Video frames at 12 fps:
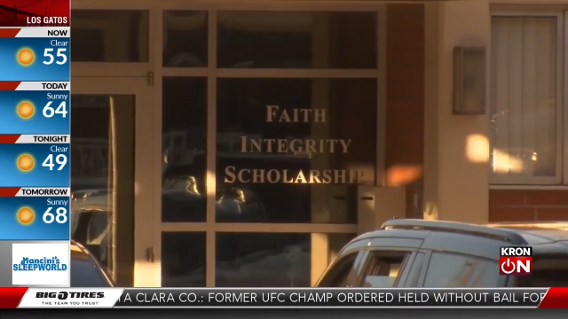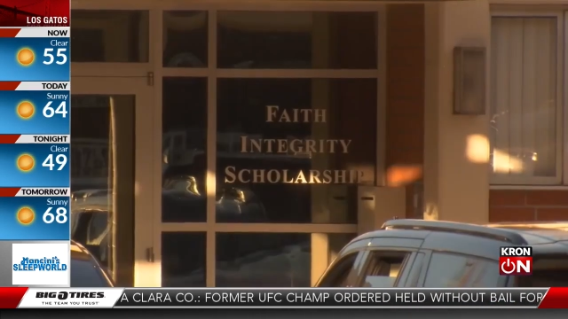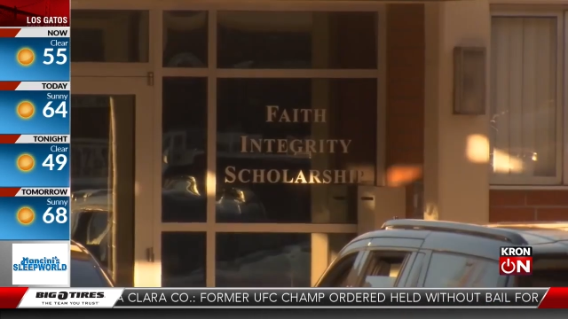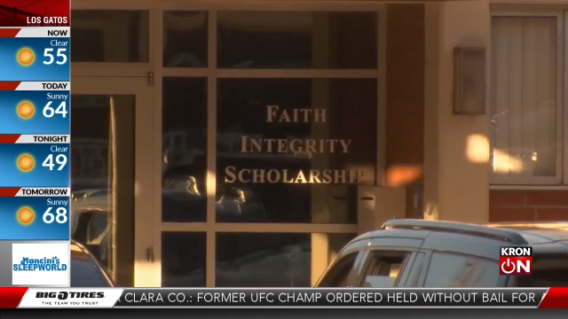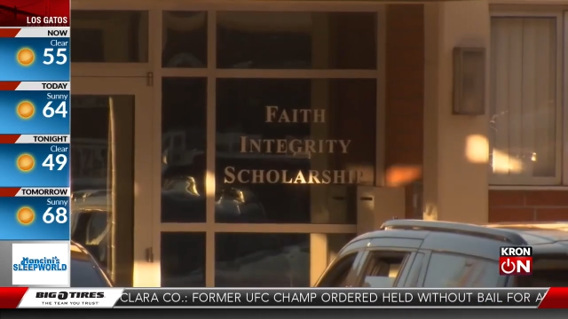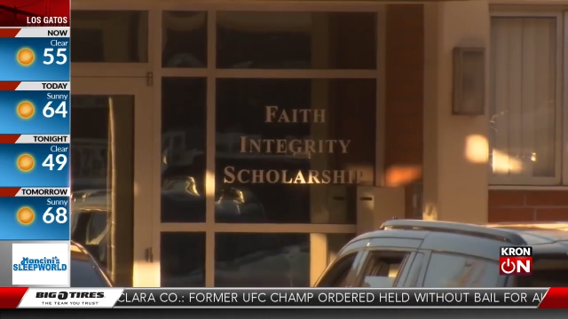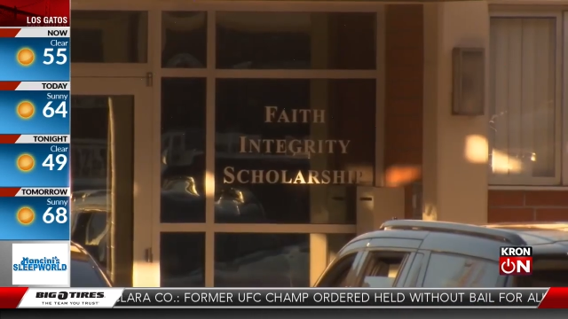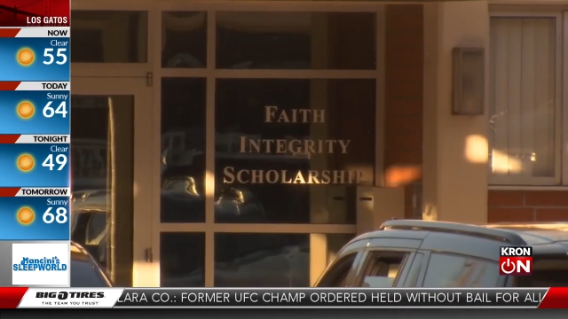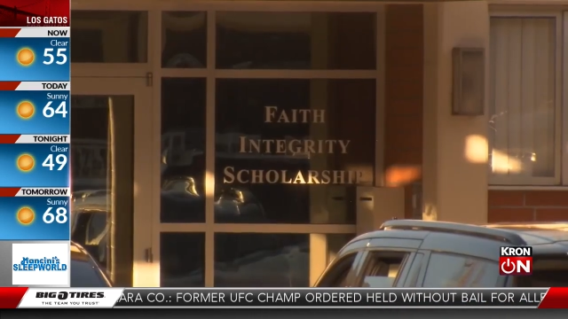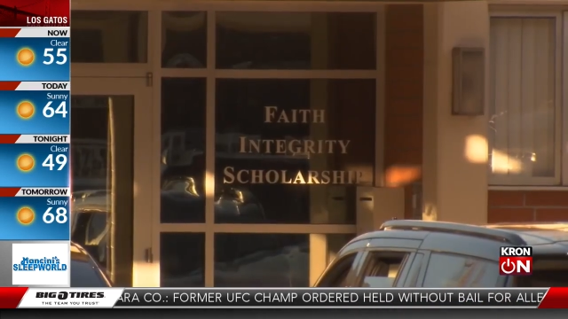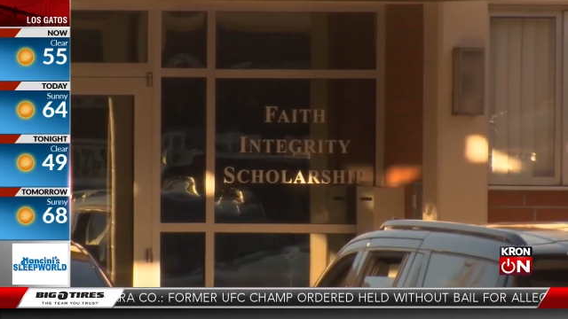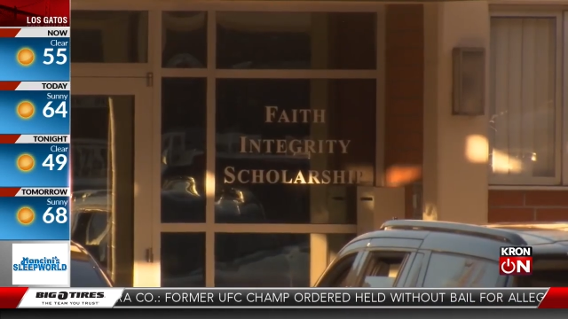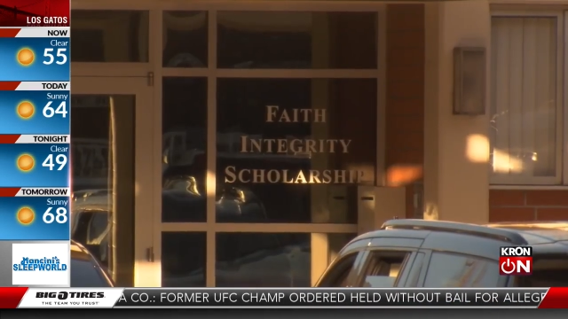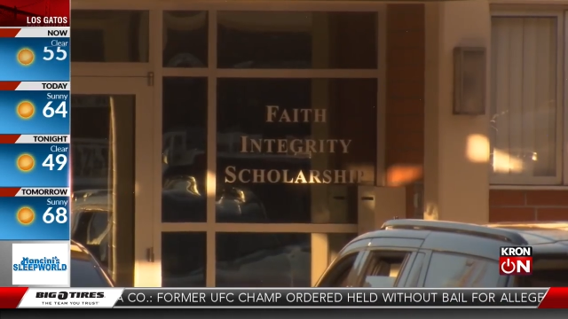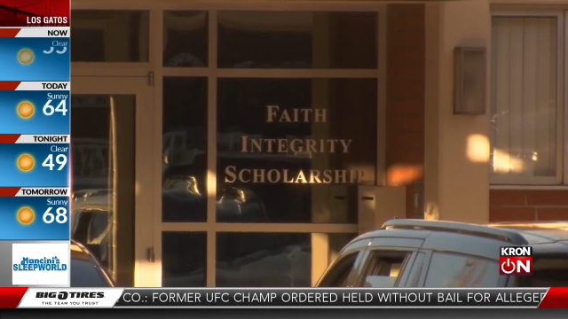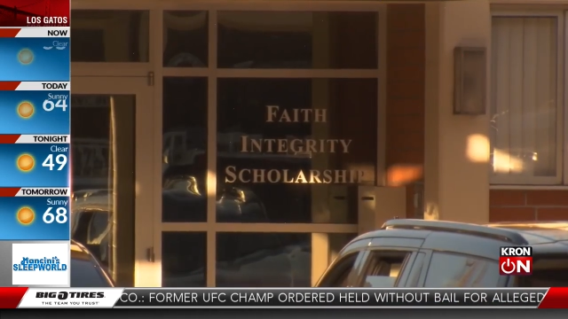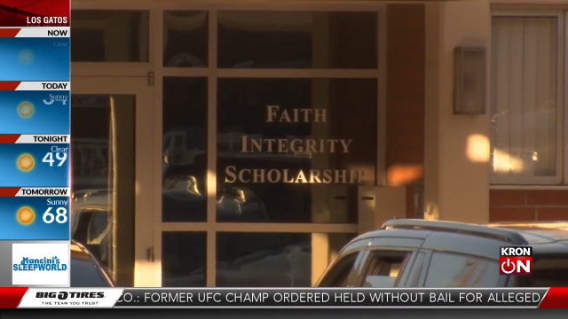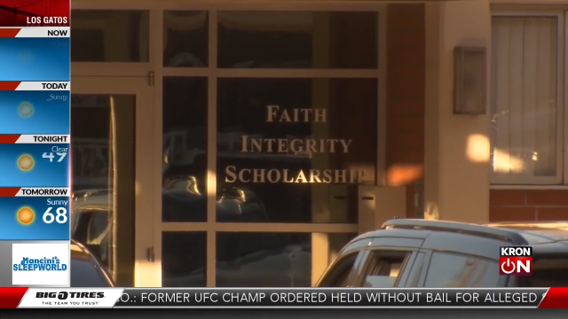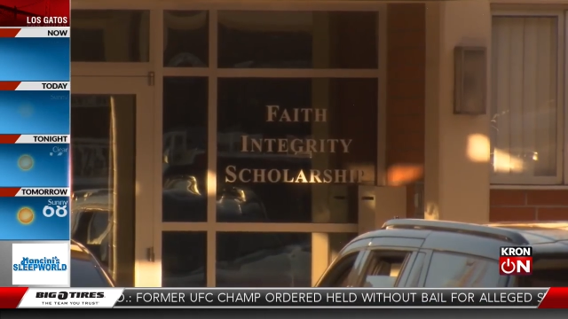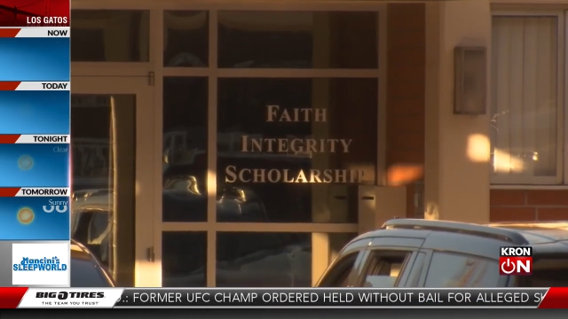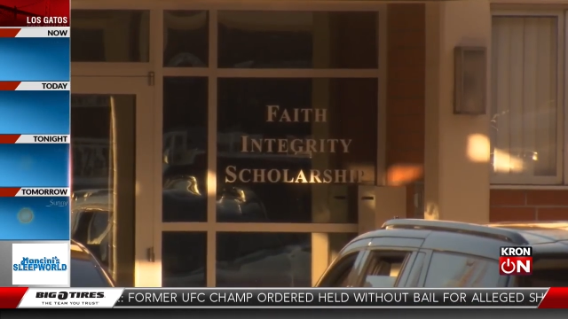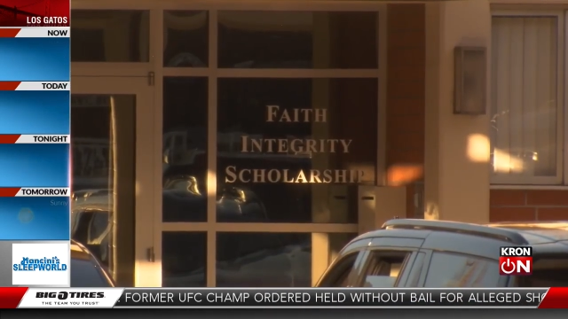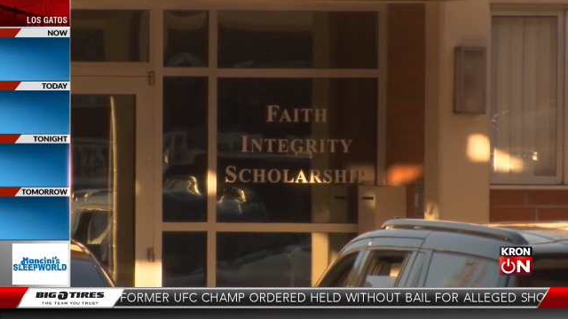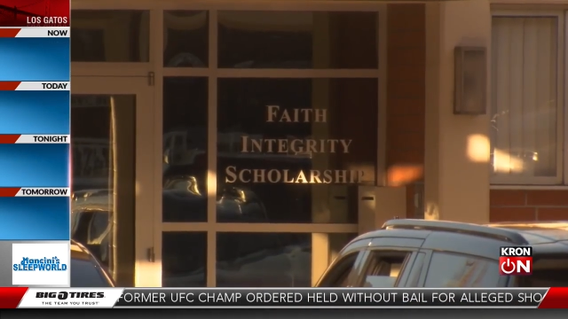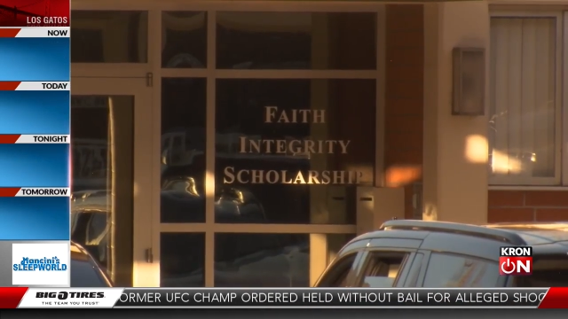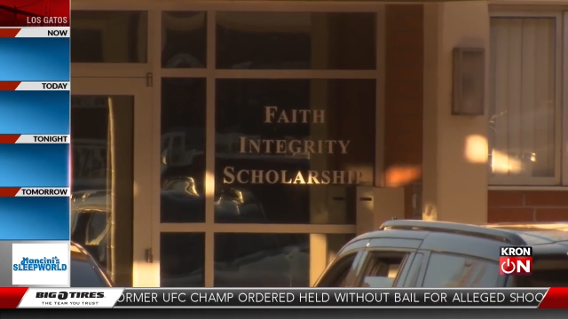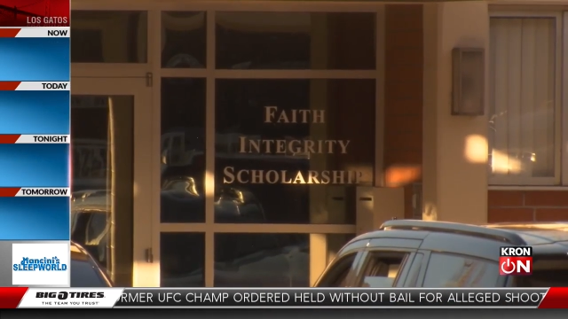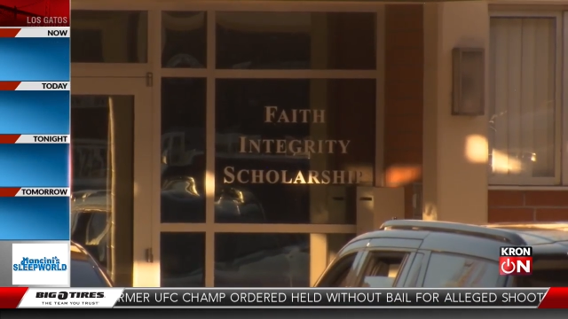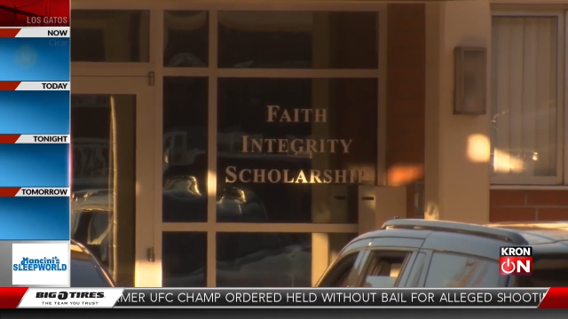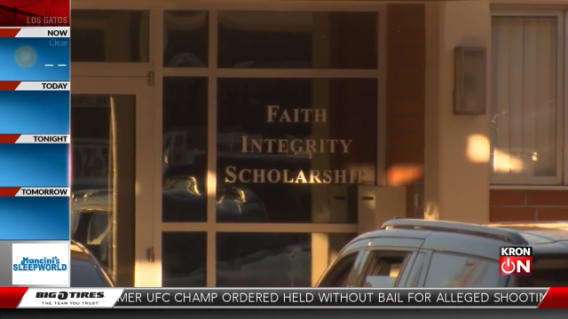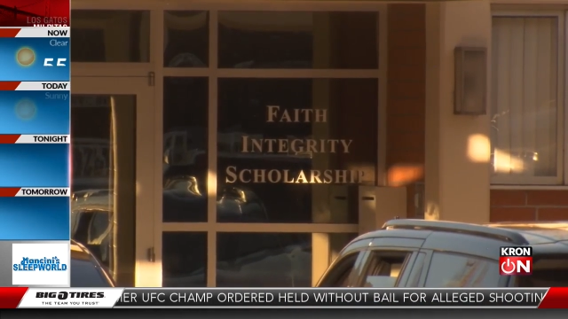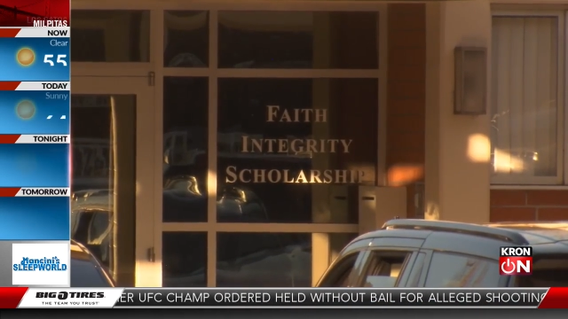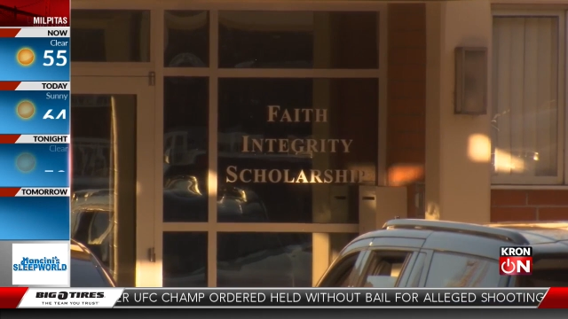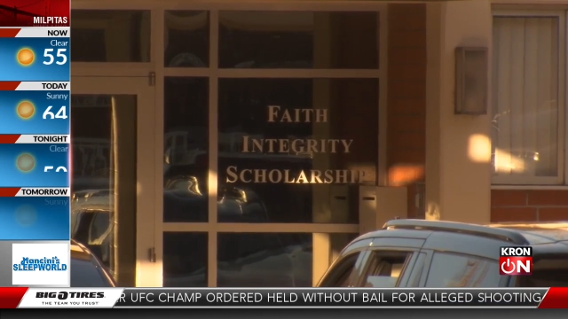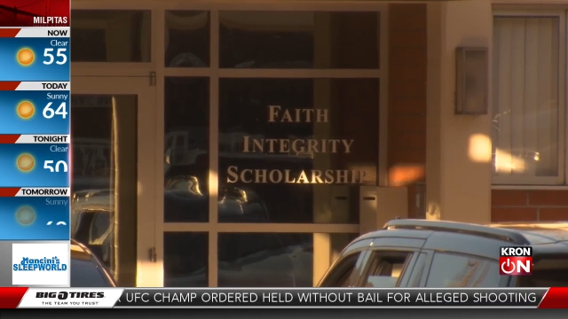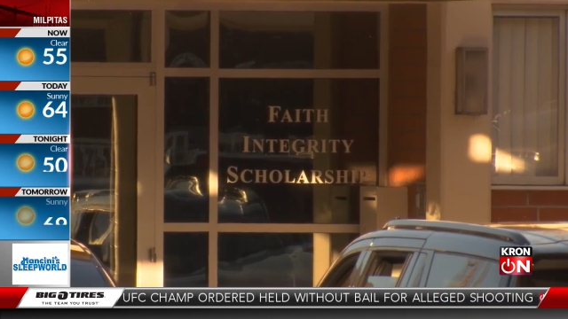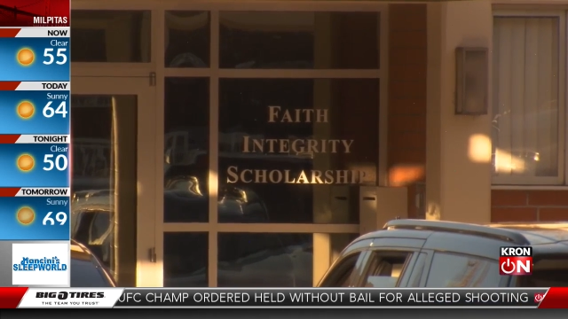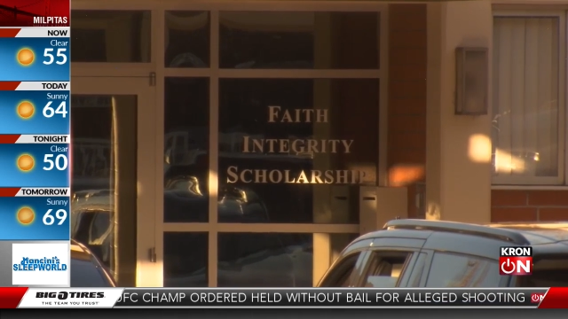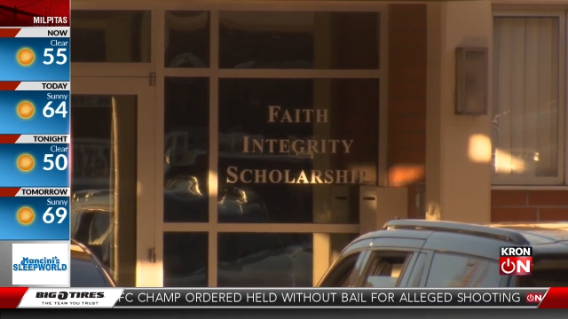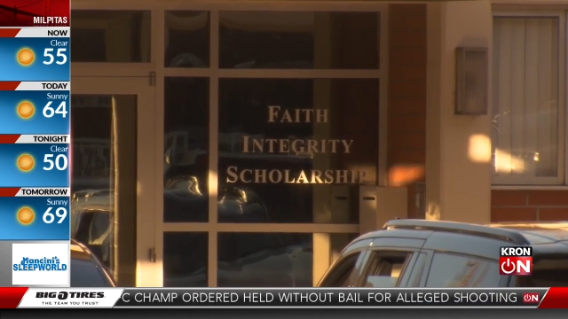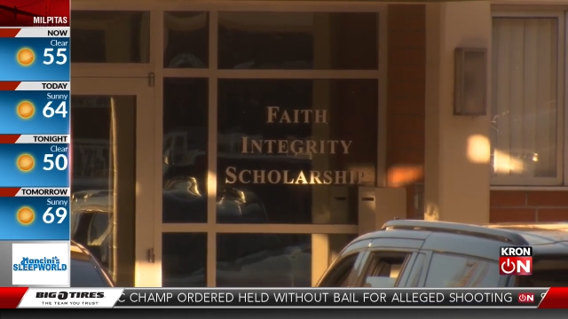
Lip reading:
No face is visible, so there are no lips to read.